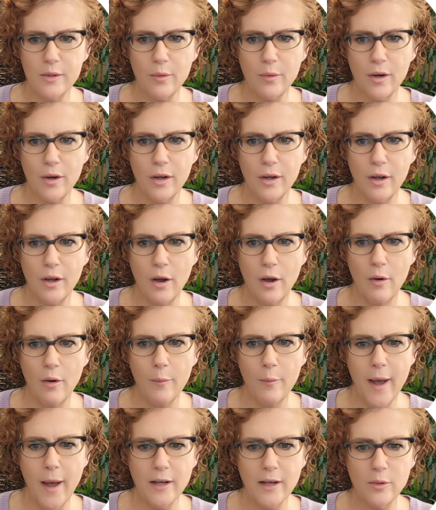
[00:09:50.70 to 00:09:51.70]
is we're going to
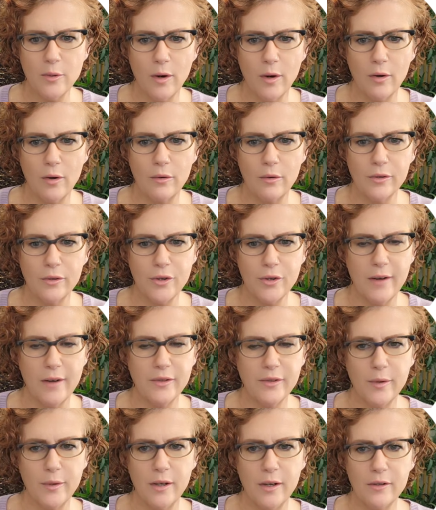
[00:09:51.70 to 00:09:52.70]
go back to our Google Drive.
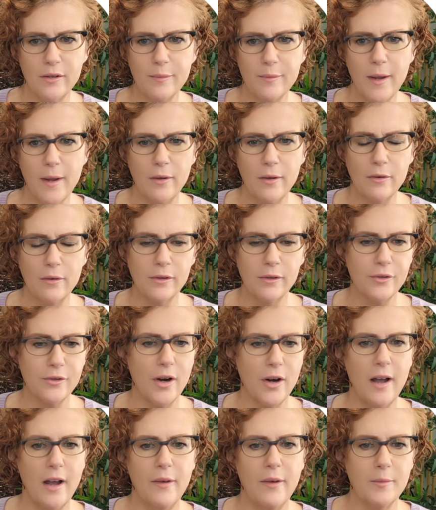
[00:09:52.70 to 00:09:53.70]
So here's my Google
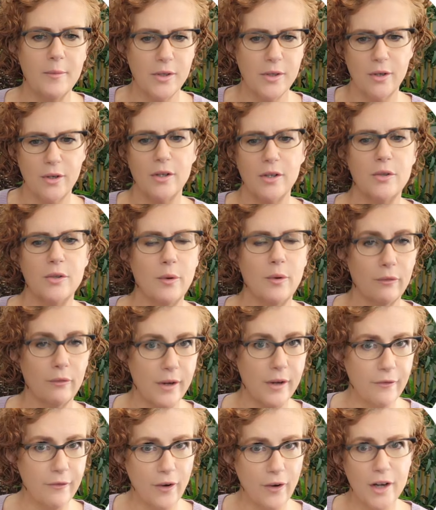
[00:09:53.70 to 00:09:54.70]
Drive. I'm just going to do a
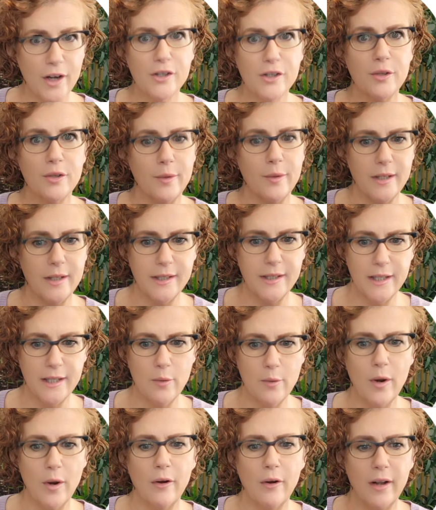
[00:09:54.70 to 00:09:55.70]
refresh so we can
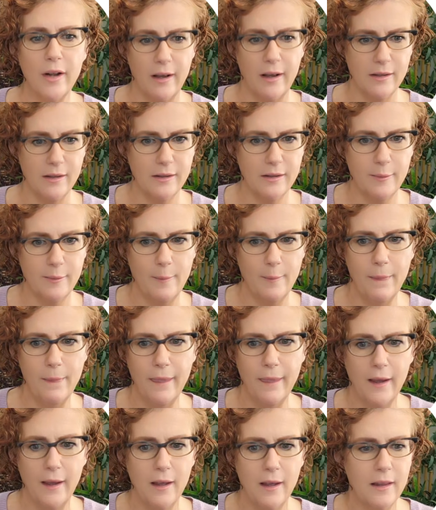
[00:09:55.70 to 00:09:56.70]
see where it is.
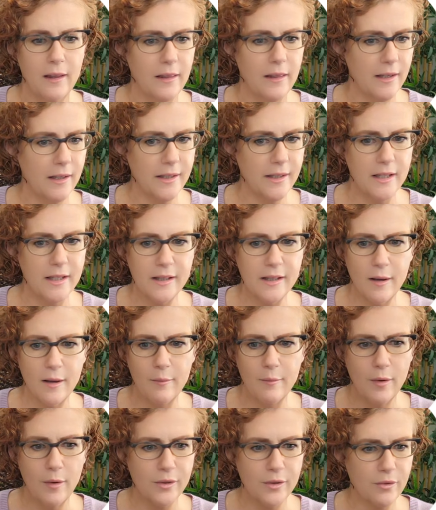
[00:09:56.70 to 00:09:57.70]
This is
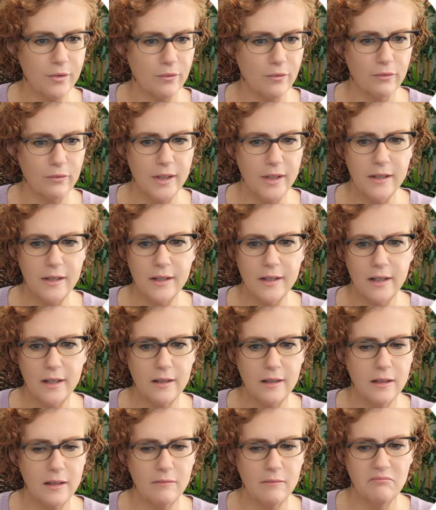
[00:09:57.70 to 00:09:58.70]
the most
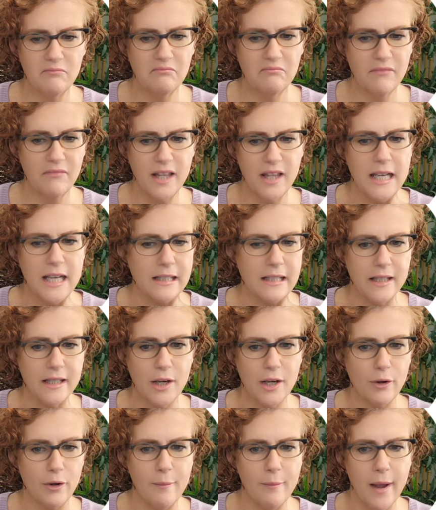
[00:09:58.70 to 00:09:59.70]
recent things
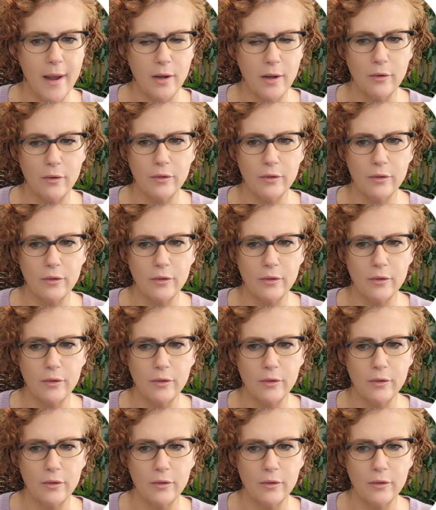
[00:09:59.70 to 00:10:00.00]
that are in my